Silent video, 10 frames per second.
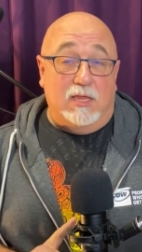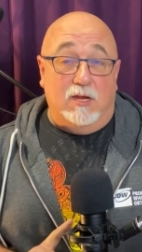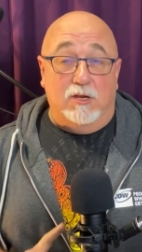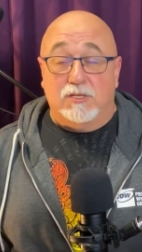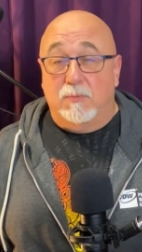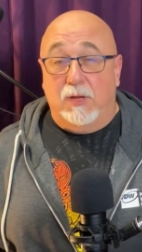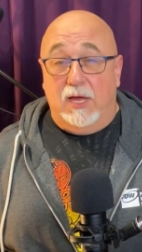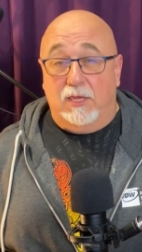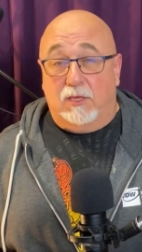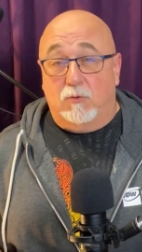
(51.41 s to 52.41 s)
there used to
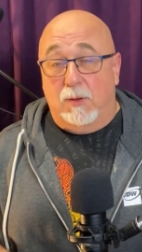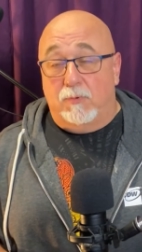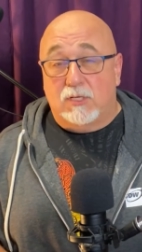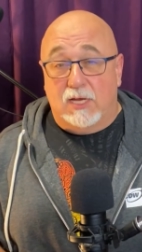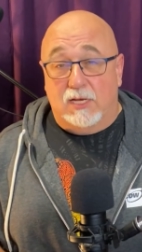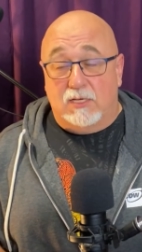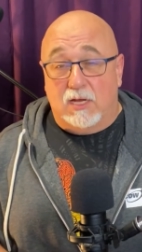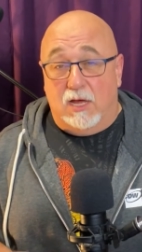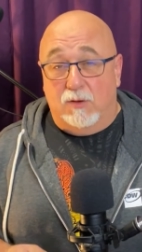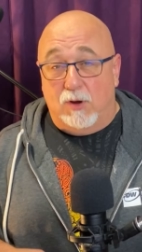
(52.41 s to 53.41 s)
be a
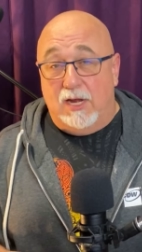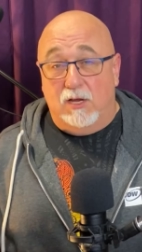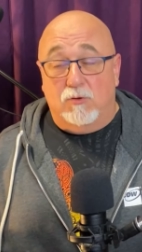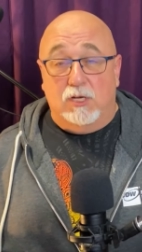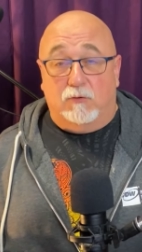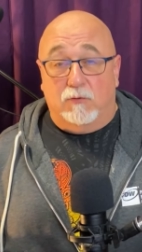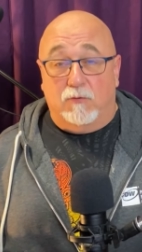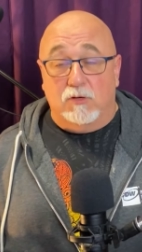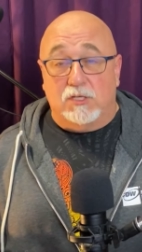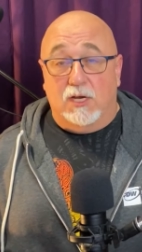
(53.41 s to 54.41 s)
3% rate increase for the
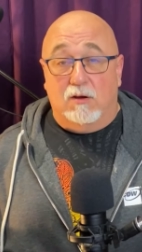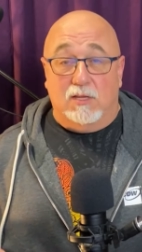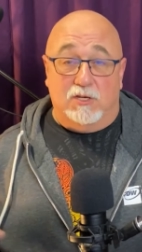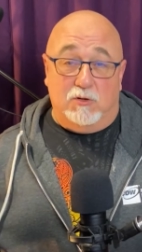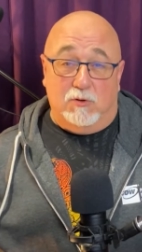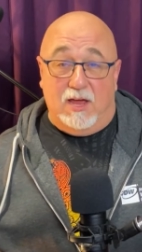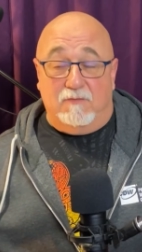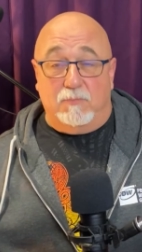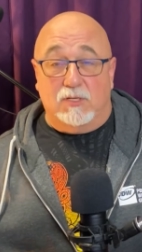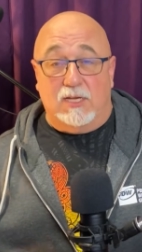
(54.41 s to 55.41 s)
first year and then
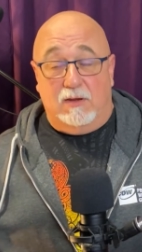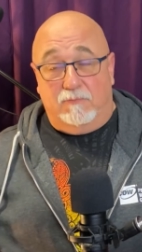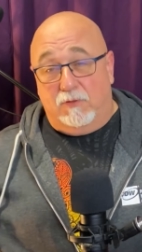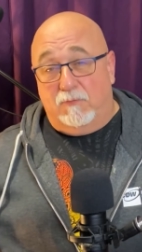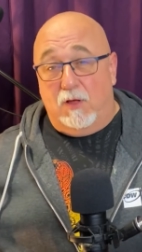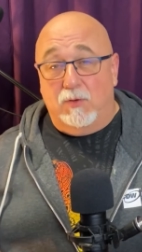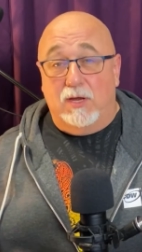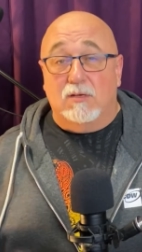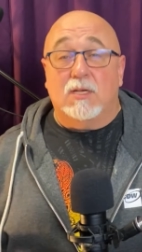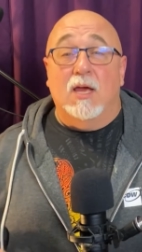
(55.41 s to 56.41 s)
2.5% for the
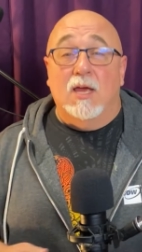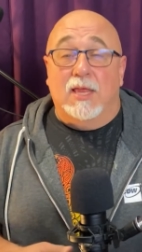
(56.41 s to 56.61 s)
following years.